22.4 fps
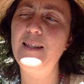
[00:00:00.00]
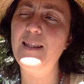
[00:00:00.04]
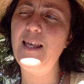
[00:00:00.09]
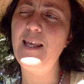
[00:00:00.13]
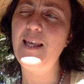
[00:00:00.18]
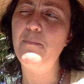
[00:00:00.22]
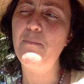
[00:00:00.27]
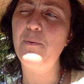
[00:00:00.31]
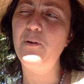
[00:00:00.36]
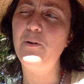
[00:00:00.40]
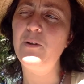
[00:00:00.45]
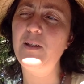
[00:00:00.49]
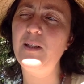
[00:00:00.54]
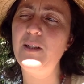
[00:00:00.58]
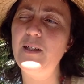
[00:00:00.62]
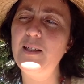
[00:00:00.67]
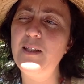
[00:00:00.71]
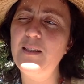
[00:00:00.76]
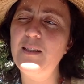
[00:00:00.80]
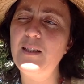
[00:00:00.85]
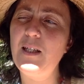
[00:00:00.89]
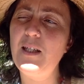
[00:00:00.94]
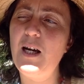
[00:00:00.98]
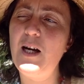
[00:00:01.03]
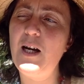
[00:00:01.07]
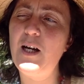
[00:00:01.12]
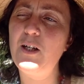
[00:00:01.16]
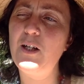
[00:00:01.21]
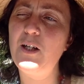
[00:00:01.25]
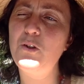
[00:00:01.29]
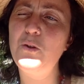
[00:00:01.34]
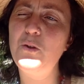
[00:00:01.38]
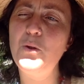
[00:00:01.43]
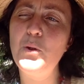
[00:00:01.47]
Their bodies are
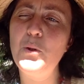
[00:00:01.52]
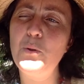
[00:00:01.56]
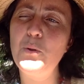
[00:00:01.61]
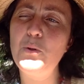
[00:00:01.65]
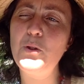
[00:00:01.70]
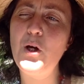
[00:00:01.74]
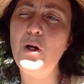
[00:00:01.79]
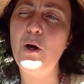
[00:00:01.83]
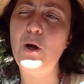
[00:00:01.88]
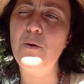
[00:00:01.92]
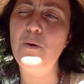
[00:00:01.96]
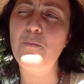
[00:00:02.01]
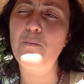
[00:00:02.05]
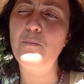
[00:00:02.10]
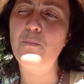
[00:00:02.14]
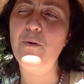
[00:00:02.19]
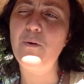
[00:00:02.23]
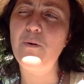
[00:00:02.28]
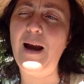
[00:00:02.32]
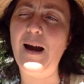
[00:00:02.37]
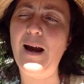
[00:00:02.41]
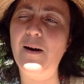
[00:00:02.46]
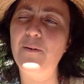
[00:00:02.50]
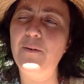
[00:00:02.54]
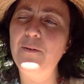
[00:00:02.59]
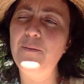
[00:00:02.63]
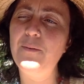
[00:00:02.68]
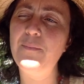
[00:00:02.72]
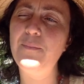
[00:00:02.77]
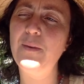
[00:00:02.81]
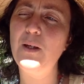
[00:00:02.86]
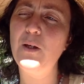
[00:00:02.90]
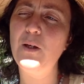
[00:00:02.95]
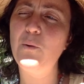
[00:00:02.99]
two-tone brown,
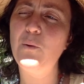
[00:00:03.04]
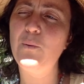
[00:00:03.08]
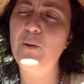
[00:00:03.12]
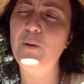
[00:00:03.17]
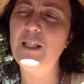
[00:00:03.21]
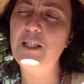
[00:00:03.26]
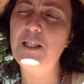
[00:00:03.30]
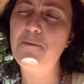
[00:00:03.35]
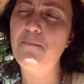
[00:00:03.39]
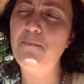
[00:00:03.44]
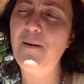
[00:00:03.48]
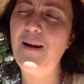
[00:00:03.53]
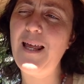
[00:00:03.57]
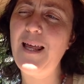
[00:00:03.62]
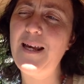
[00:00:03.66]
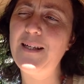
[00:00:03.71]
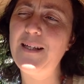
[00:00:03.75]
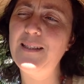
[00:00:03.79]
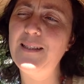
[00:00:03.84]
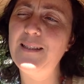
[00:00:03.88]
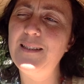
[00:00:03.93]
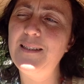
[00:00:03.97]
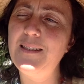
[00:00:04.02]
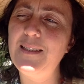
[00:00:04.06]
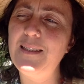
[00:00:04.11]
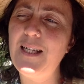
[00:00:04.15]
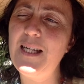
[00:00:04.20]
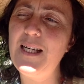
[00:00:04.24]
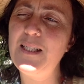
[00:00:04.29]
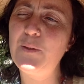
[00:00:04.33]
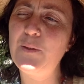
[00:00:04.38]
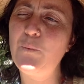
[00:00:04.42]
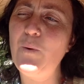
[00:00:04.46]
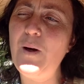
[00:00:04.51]
which blends
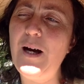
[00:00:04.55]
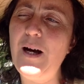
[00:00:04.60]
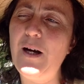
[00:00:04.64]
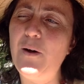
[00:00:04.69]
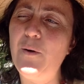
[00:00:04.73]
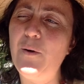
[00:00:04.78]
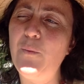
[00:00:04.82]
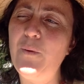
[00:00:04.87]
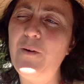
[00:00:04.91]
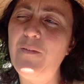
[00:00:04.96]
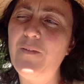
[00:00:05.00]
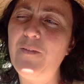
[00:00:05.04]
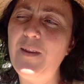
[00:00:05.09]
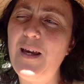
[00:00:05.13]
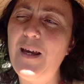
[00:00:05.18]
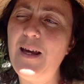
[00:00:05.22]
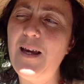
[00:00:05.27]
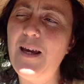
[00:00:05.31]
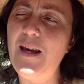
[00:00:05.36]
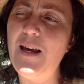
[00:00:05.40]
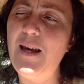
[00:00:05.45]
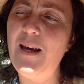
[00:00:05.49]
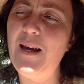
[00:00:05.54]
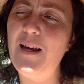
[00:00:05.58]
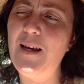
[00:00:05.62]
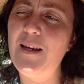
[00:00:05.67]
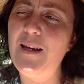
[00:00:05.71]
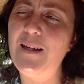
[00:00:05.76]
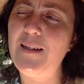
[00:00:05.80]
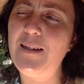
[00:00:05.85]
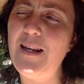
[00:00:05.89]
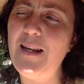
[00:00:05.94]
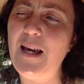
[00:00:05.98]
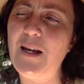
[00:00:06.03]
as well with their
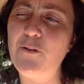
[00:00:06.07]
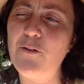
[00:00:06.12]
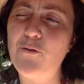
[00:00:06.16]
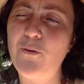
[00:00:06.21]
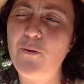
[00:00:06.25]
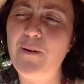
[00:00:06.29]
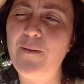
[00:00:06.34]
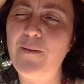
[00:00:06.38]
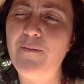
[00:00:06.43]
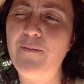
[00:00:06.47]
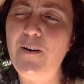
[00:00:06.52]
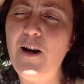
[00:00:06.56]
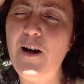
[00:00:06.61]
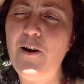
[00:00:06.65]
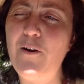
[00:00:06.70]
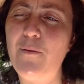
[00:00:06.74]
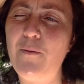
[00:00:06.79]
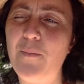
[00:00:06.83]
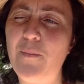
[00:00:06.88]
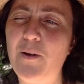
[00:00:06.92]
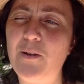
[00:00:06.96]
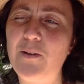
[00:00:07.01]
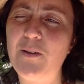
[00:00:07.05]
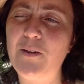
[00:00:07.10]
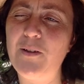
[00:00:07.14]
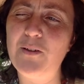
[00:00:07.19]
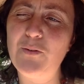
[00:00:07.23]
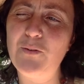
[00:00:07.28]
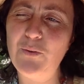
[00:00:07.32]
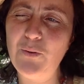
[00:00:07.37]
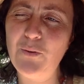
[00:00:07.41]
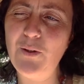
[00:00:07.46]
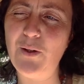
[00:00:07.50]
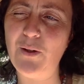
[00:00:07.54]
natural environment, the
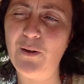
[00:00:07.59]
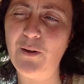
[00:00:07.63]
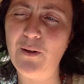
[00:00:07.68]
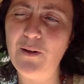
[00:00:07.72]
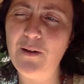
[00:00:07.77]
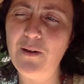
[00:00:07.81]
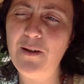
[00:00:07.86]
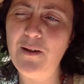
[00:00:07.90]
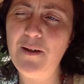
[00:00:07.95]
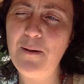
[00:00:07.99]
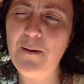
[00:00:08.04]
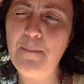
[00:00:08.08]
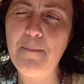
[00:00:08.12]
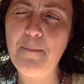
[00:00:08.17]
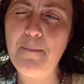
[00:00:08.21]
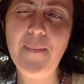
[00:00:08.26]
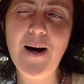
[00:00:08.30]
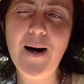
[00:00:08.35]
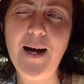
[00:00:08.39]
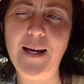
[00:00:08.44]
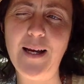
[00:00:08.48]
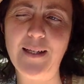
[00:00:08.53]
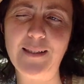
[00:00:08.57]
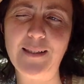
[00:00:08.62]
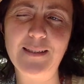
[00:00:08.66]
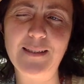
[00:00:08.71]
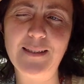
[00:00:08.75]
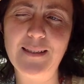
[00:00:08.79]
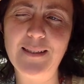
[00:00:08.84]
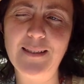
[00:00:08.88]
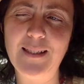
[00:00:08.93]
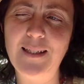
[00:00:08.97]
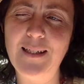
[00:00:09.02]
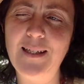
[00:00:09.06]
soil.
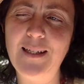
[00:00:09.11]
Mites.